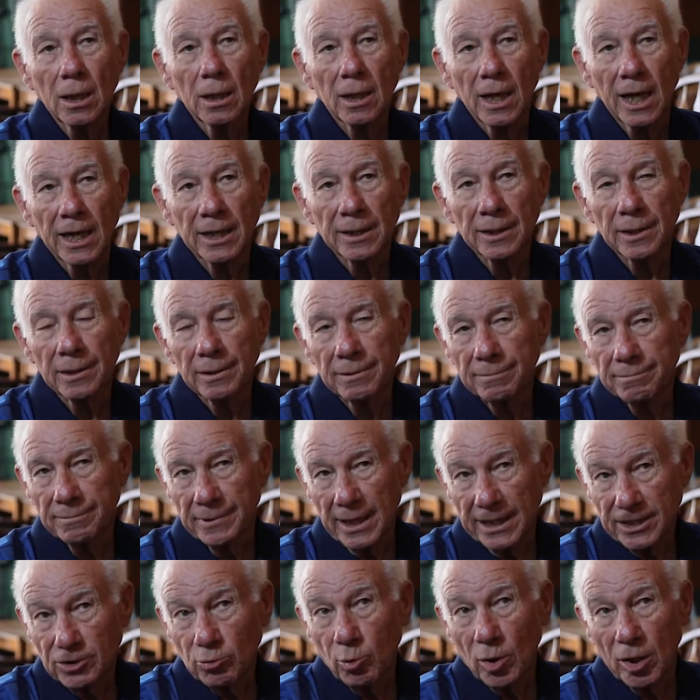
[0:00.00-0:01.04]

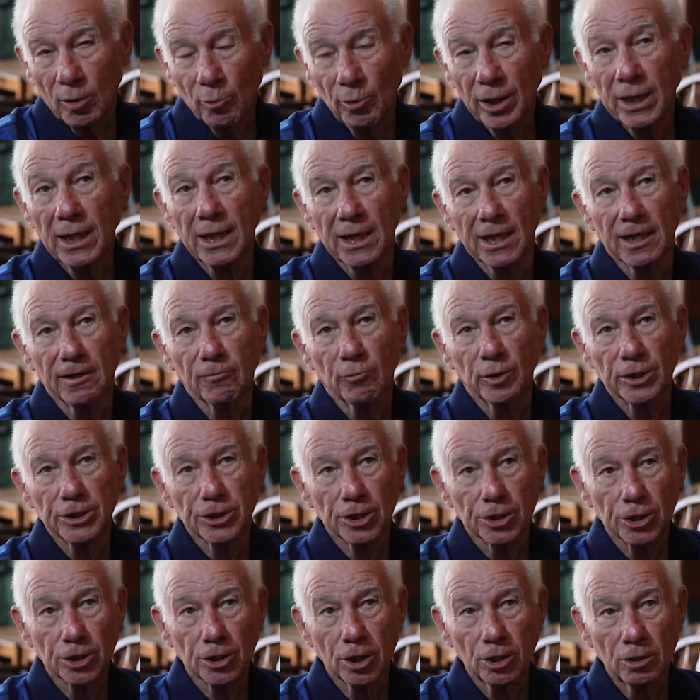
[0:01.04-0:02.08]
That's where we live, which
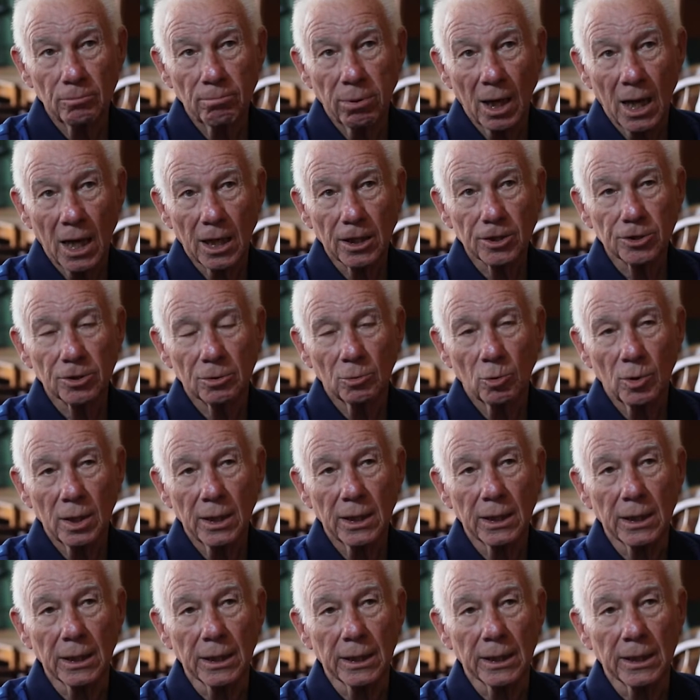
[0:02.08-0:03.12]
is 2 blocks
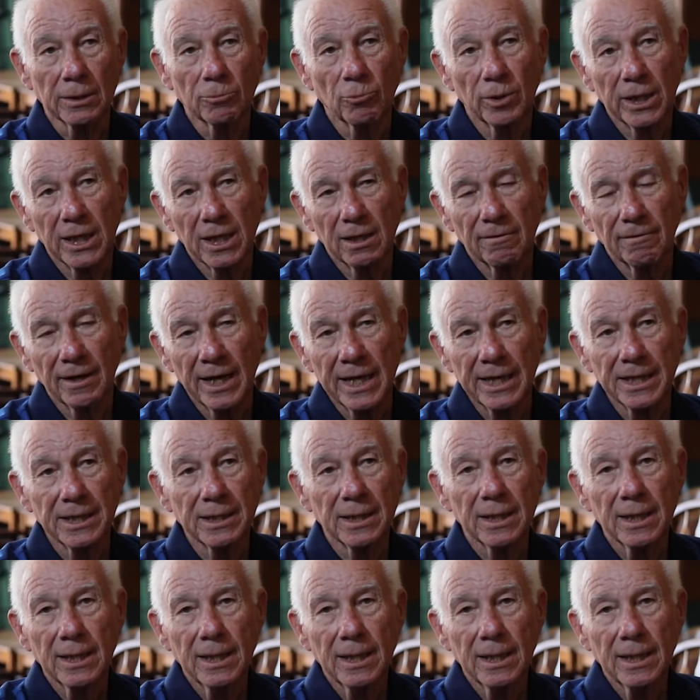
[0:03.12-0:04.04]
away, and we have eight